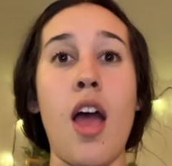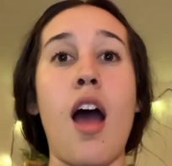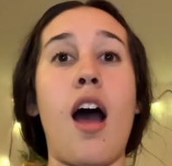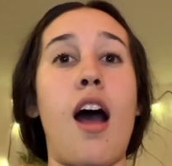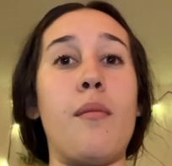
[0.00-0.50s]

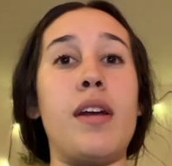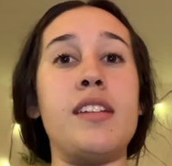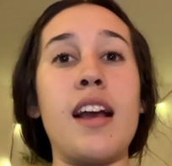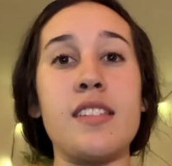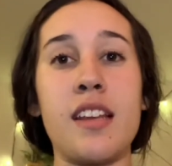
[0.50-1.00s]
a
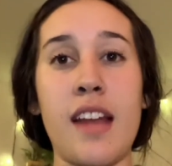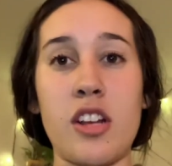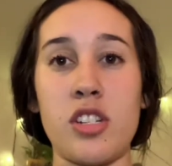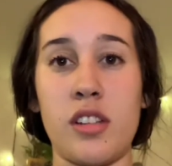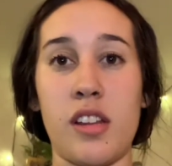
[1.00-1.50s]
text
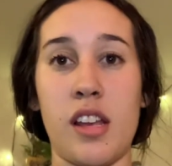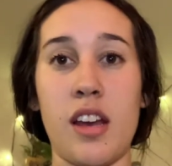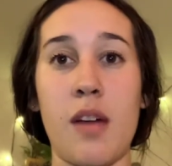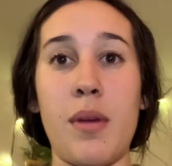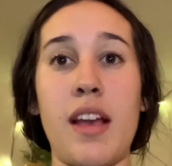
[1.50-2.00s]
connection link
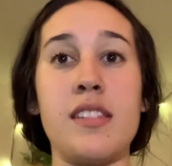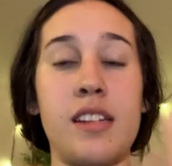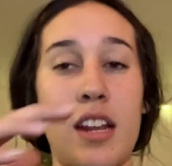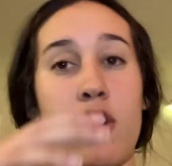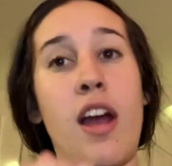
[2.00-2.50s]
up is
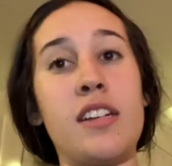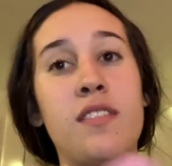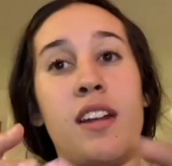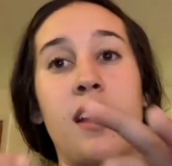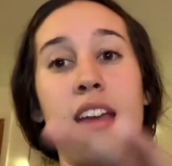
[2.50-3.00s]
an
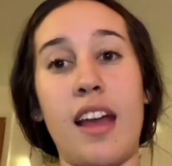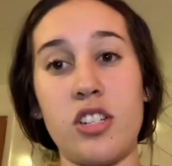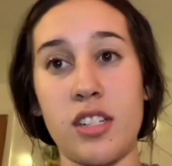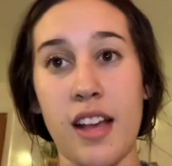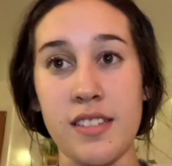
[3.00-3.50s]
interactive and
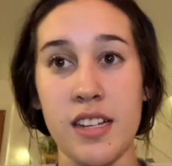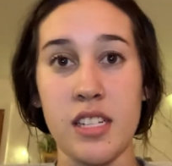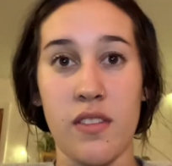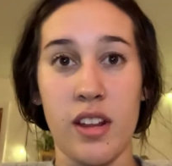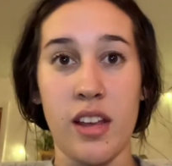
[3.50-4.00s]
engaging class
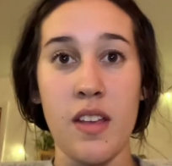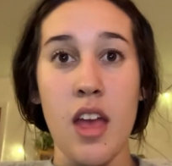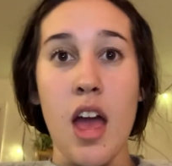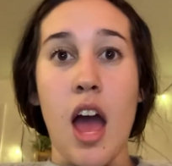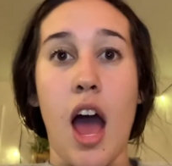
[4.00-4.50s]
activity.
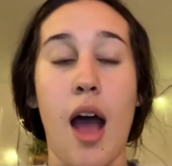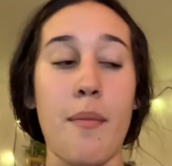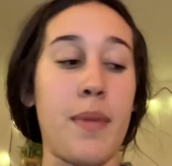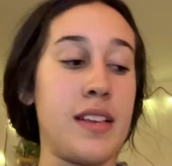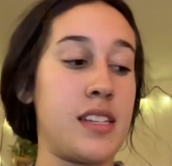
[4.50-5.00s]

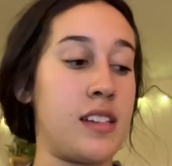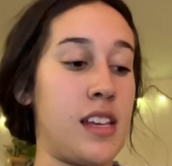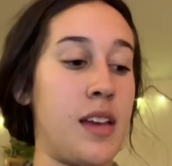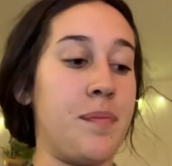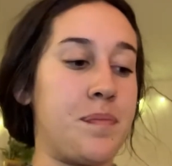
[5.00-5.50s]

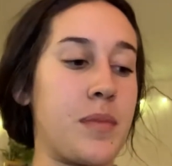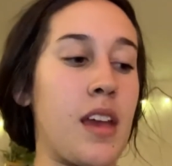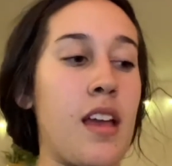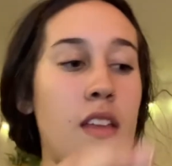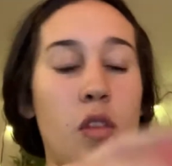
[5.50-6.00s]
Basically,
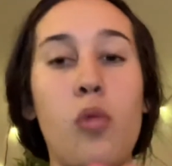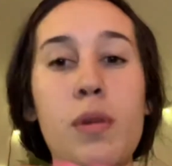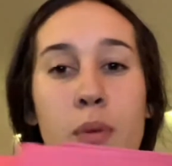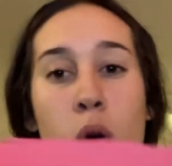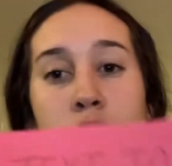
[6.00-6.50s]
there'll
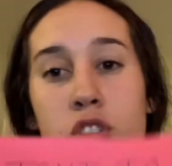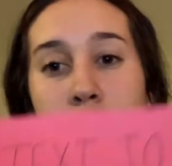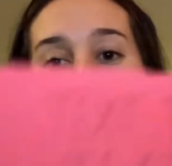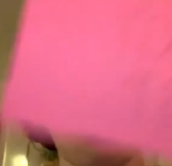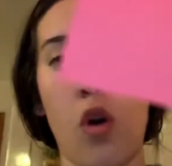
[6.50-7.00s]
be posters
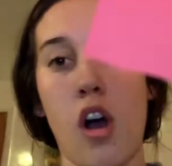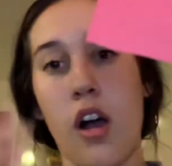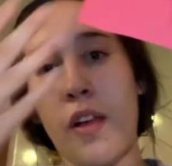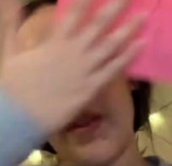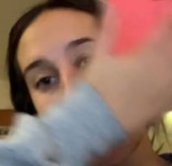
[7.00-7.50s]
on the
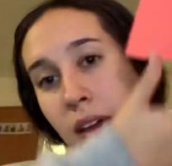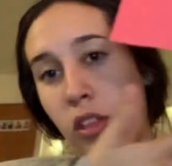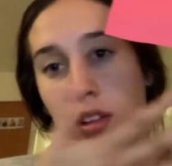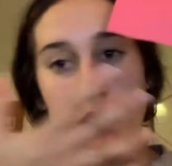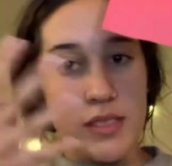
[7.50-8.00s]
wall. They might
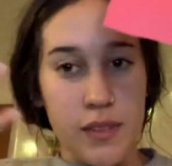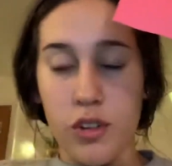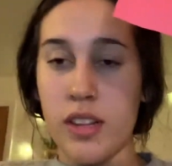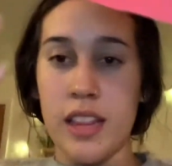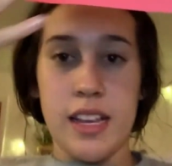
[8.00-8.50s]
look
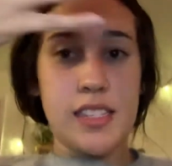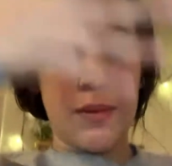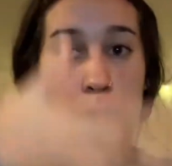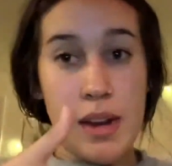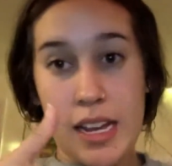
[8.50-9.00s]
different than this, like
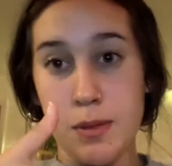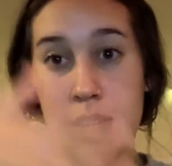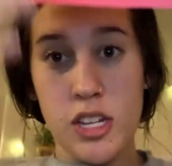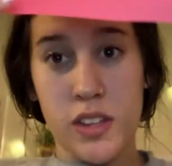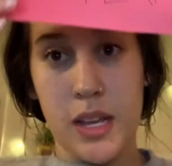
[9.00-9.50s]
maybe an
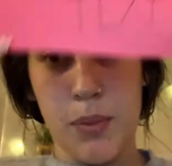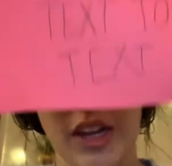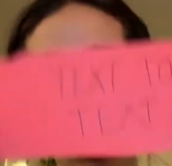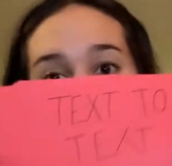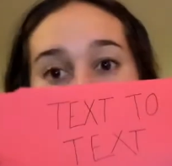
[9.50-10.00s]
explanation, like a
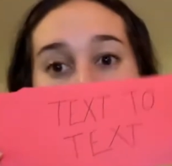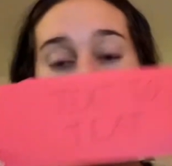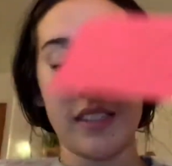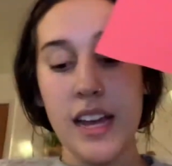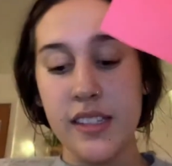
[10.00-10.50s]
picture, but it'll be
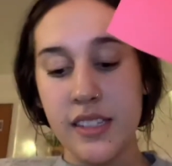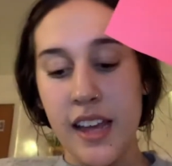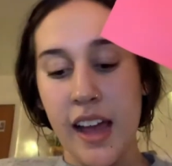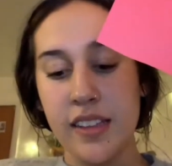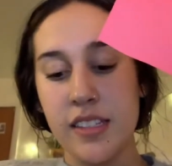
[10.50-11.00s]
like text to
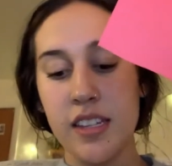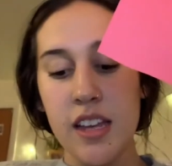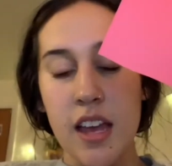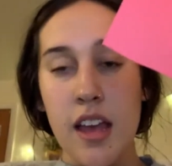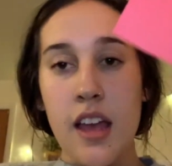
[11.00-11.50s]
text,
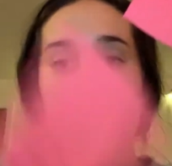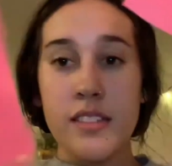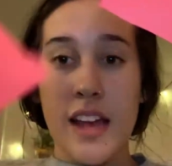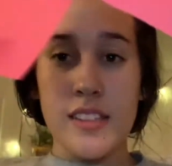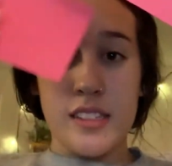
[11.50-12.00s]

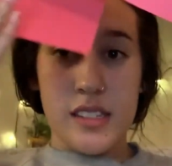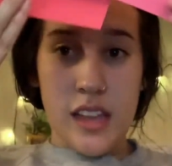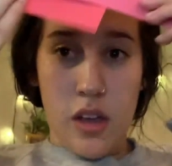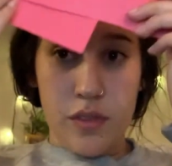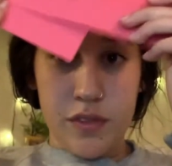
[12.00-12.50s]
text to
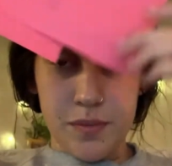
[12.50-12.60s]
self,